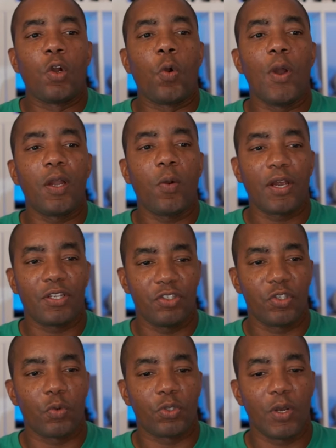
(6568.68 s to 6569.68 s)
Quick
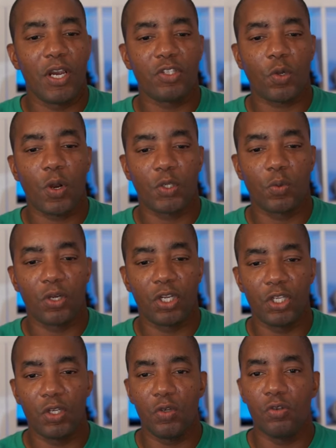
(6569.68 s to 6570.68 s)
question. So here's the question we're
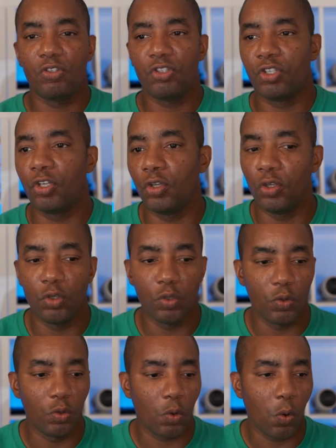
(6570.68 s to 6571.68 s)
going to use
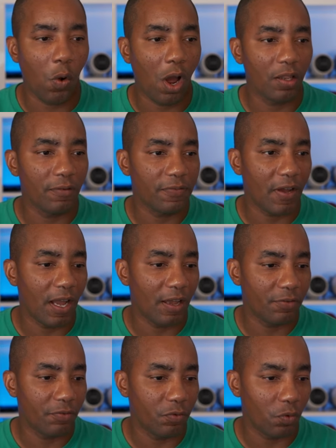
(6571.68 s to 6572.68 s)
to
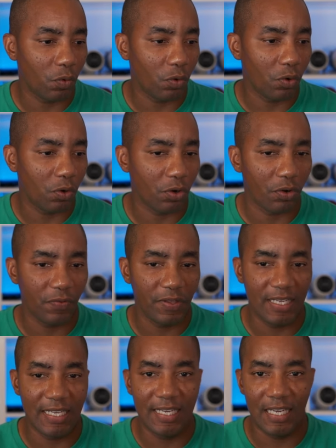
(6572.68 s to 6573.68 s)
qualify for
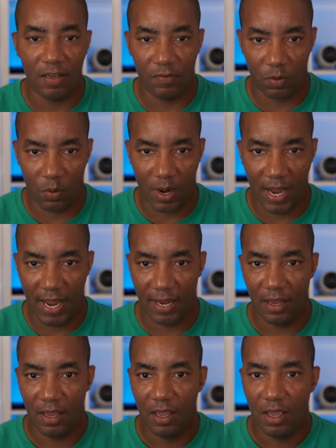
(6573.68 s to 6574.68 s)
the
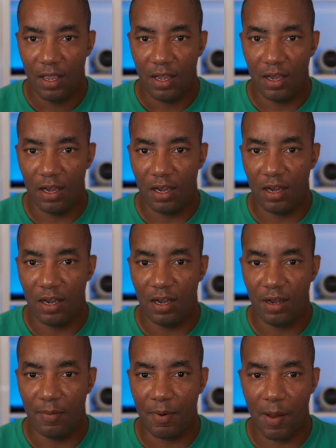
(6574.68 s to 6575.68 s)
giveaway.
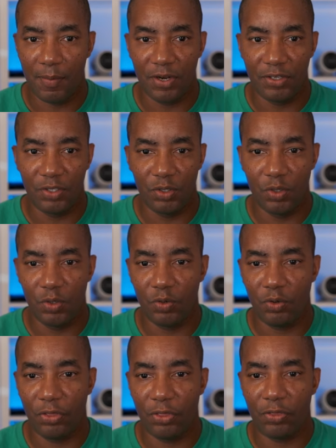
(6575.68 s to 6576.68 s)
I'm going to
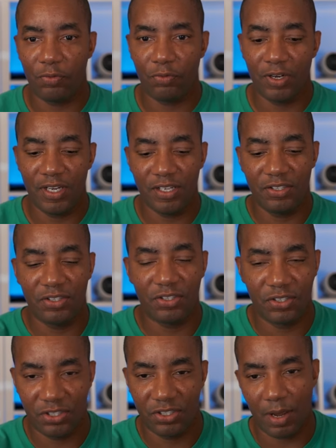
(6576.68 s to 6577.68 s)
do three
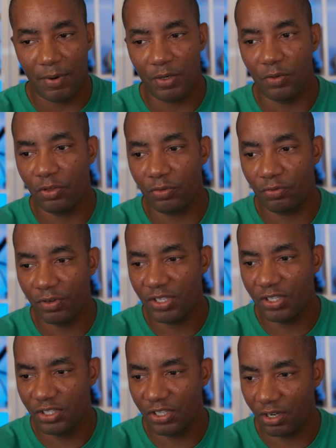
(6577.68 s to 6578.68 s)

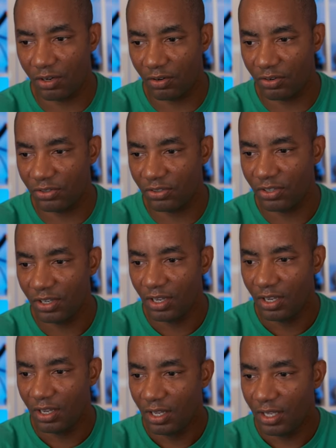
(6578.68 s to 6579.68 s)
stickers.
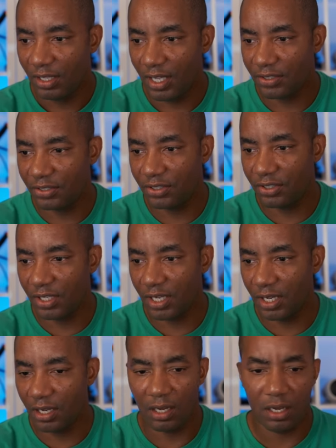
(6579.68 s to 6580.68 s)
Let's
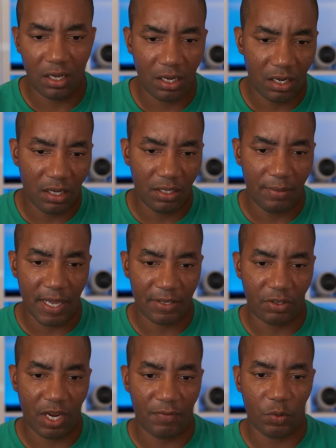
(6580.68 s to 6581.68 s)
see. Let me
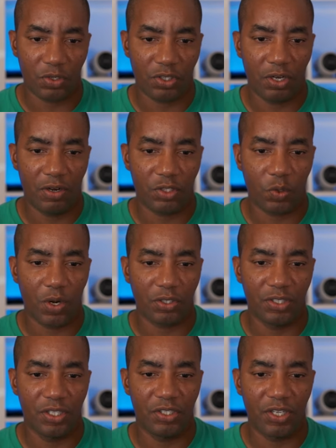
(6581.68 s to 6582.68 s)
answer Kevin's question. Here's a
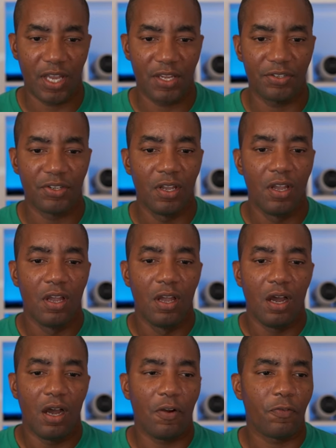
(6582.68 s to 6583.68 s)
question. He says,
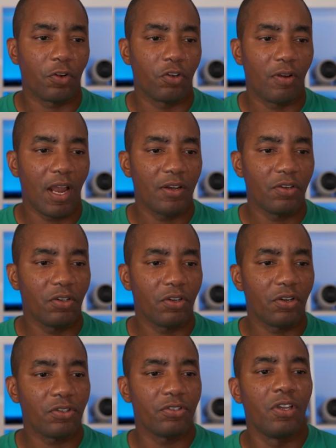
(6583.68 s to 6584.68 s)
for
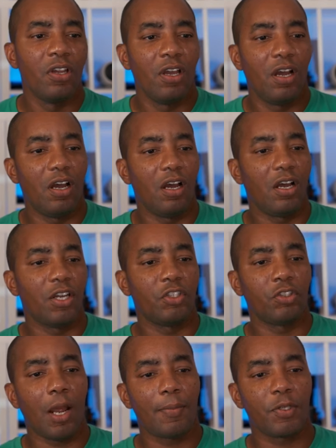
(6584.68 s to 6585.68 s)
granulars,
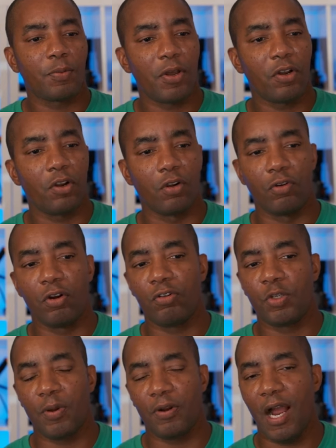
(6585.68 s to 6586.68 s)
drop spreader or
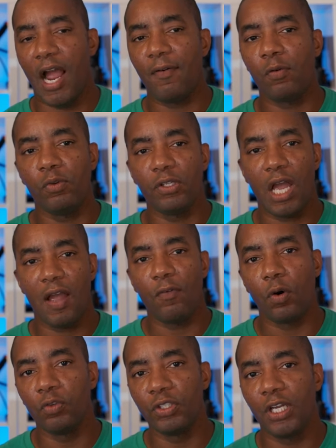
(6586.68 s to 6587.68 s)
rotary spreader? I've
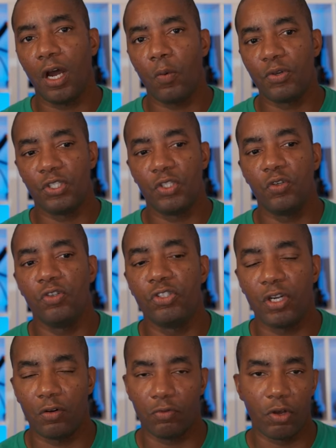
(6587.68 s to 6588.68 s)
only always
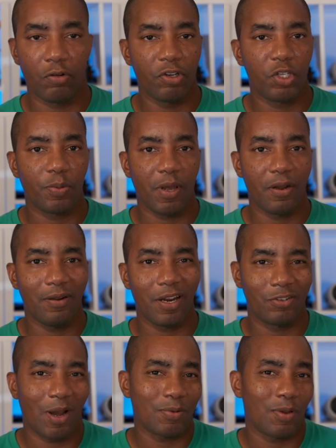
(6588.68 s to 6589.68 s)
used a rotary spreader.
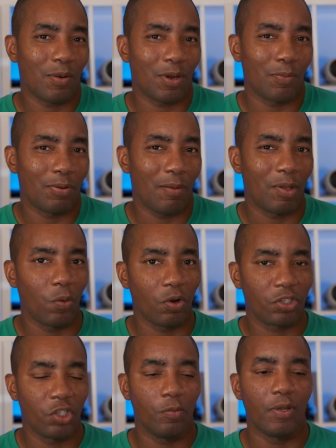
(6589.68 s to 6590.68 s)
A drop spreader can probably
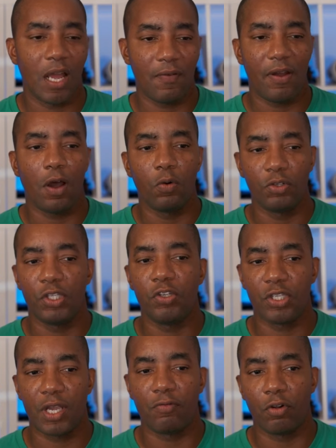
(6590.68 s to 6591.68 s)
work too, but I've only
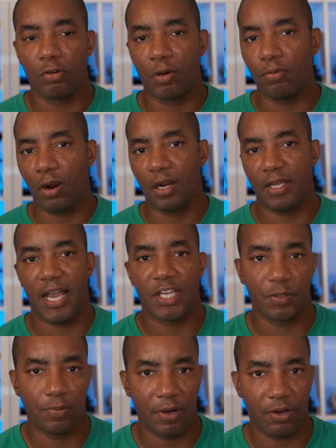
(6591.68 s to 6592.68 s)
used a rotary
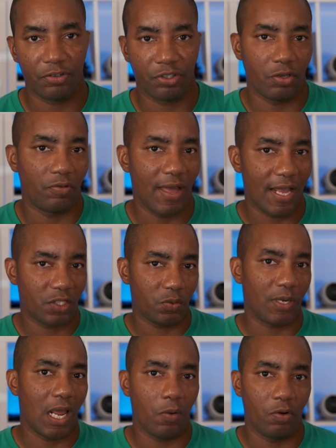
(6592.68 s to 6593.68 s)
broadcast spreader. So
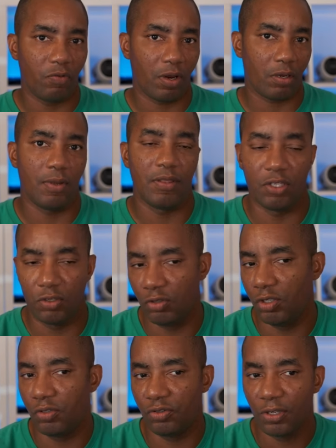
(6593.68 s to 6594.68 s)
that's what I would recommend that you
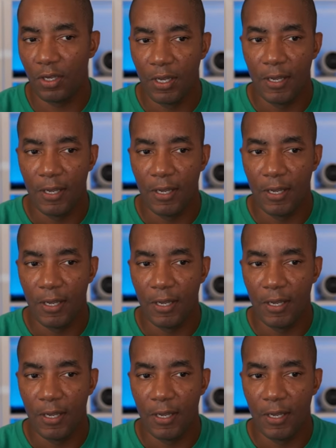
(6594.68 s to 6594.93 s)
use.